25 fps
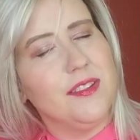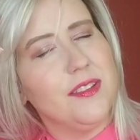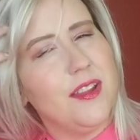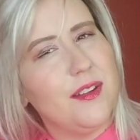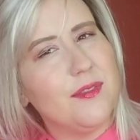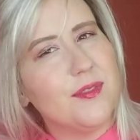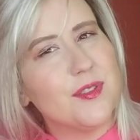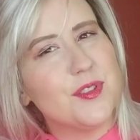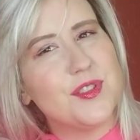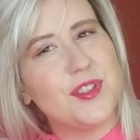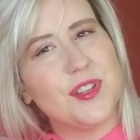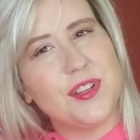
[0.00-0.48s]

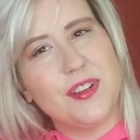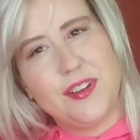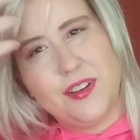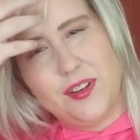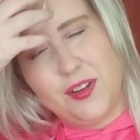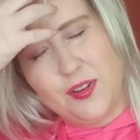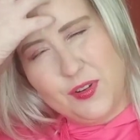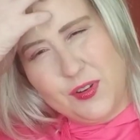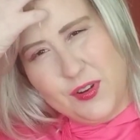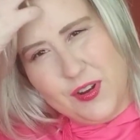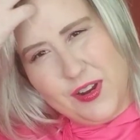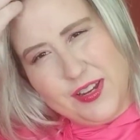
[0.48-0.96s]
lovers are going to
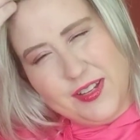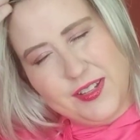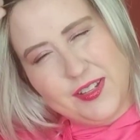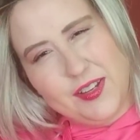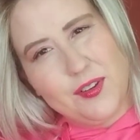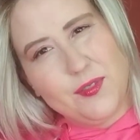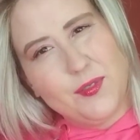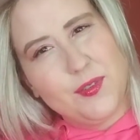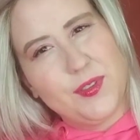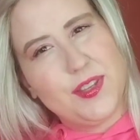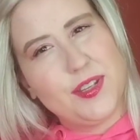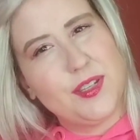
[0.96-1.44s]
go crazy
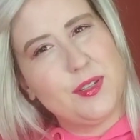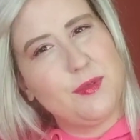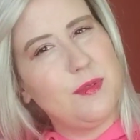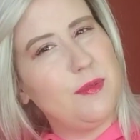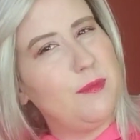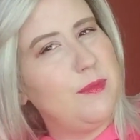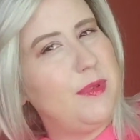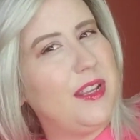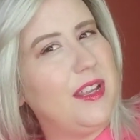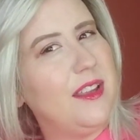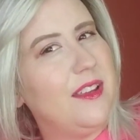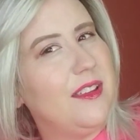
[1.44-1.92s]
over this one
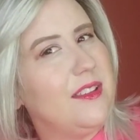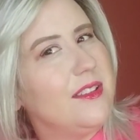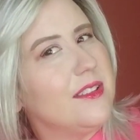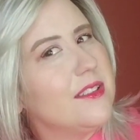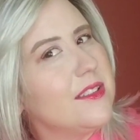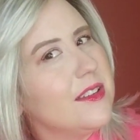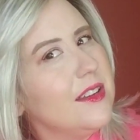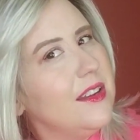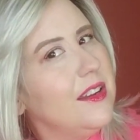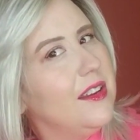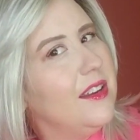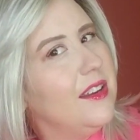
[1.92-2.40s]
because